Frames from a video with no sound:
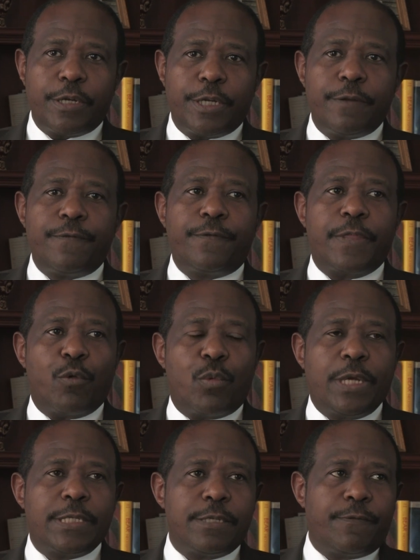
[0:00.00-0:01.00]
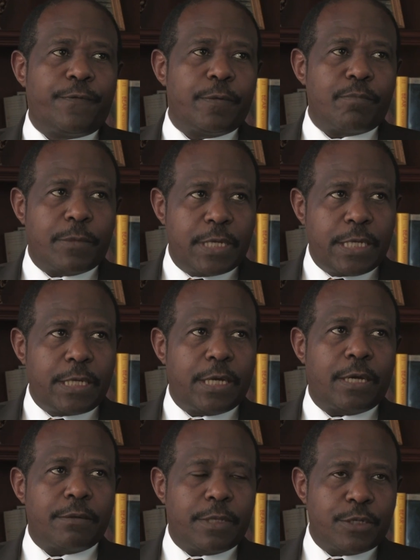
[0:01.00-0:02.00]
If the West, there
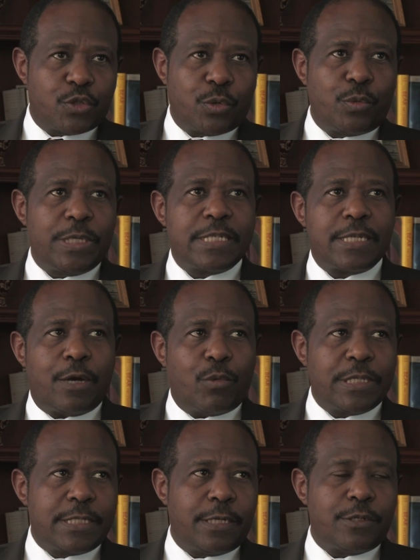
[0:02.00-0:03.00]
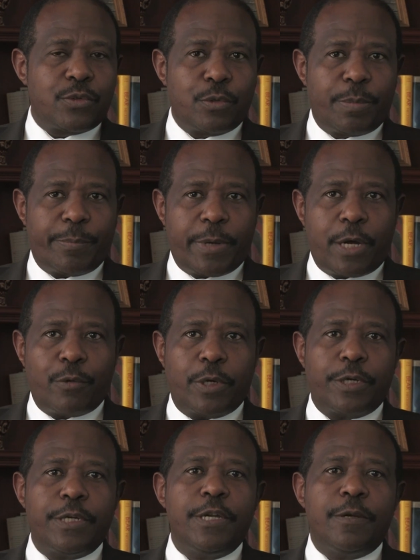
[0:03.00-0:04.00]
is always a Western
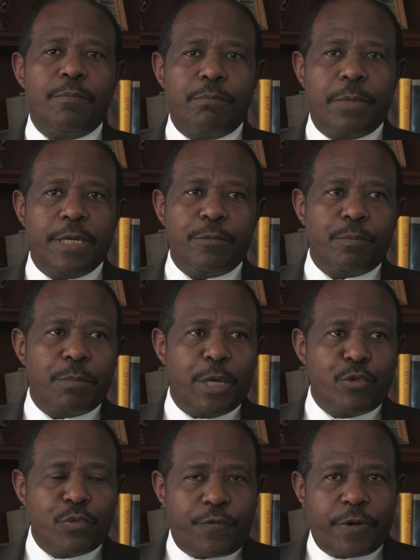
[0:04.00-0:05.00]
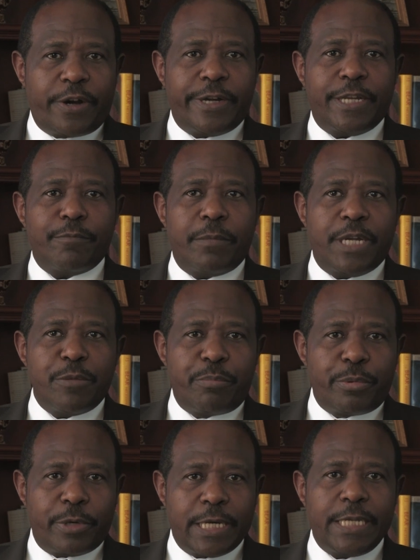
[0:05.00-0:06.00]
superpower maneuvering,
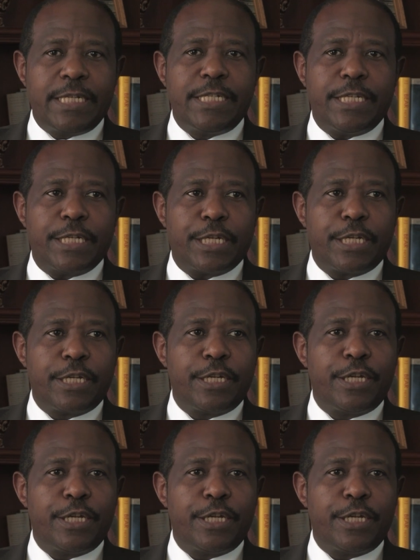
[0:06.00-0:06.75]
manipulating,